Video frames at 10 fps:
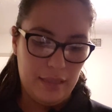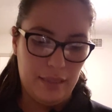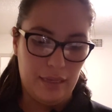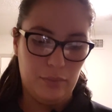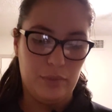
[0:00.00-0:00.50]

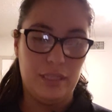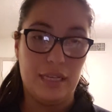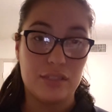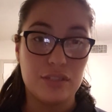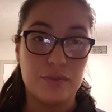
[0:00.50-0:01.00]
that we
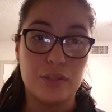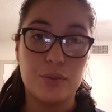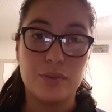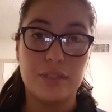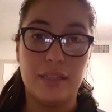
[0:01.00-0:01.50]
actually
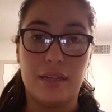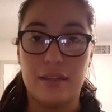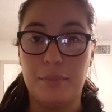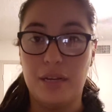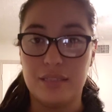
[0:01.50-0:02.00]
reduce a lot of
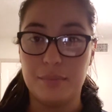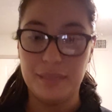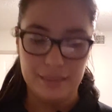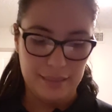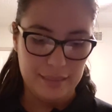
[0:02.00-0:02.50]
the
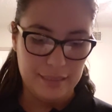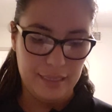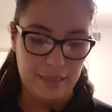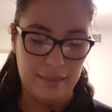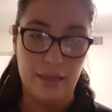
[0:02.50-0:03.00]
possibilities
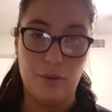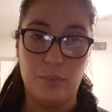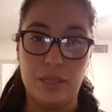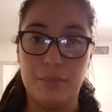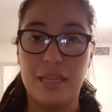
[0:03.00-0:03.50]
that
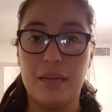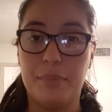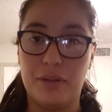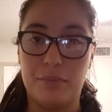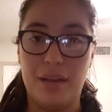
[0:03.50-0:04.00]
we made
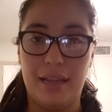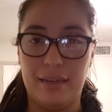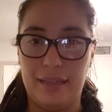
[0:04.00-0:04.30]
up in our mind.